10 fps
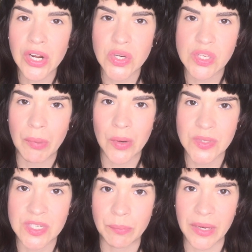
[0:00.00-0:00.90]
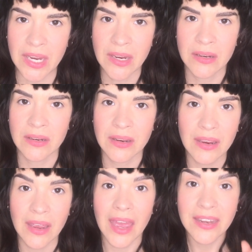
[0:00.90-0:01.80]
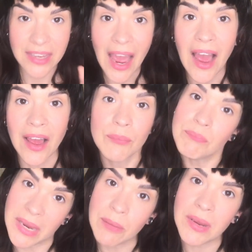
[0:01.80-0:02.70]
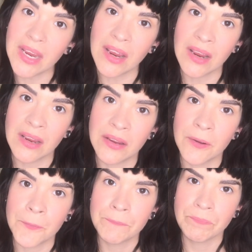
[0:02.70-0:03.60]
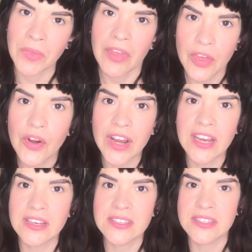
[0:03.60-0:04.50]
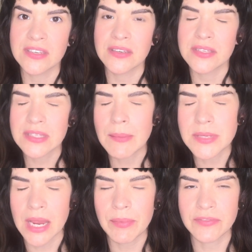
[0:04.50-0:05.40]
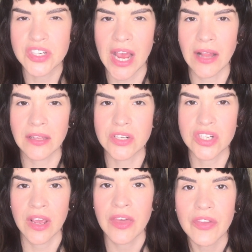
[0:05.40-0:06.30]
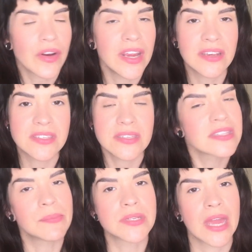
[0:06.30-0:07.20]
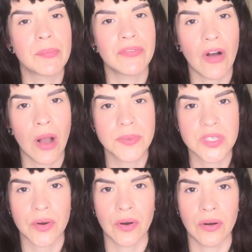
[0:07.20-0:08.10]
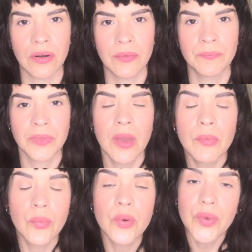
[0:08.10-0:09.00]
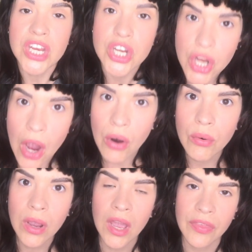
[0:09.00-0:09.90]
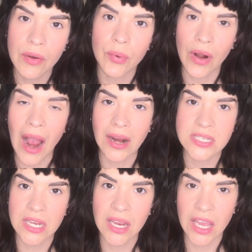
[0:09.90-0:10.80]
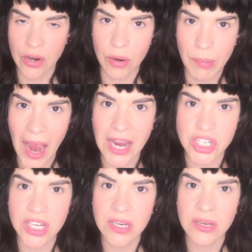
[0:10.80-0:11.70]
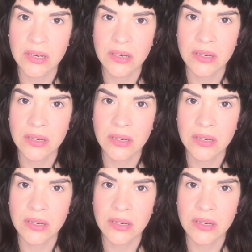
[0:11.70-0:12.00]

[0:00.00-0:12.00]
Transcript: you're supposed to be, and yeah, maybe there is some type of challenge, there is some type of obstacle. But when we know that we're acting in our passion,